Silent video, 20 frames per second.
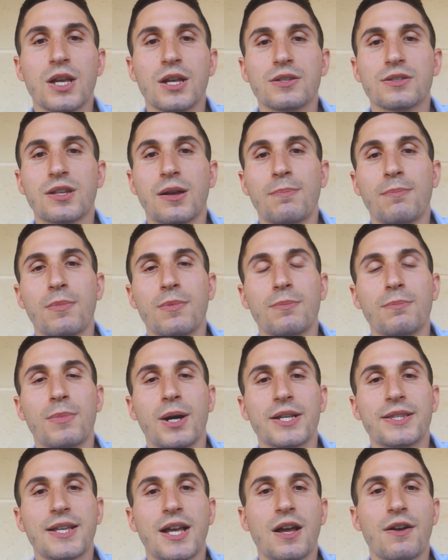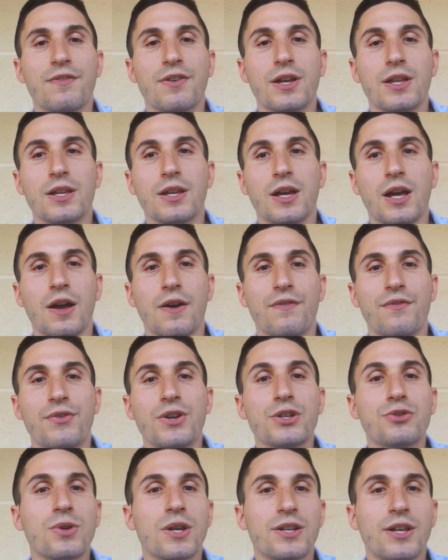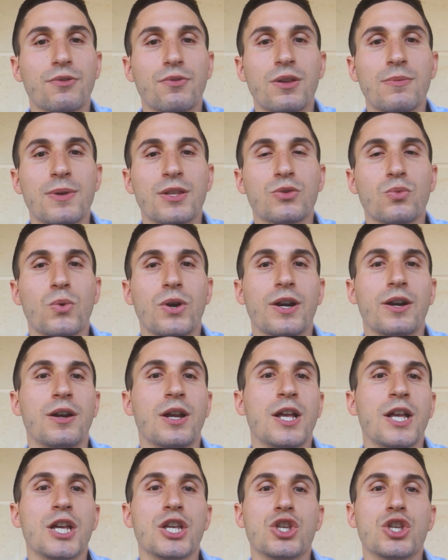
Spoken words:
Some might have a free trade agreement where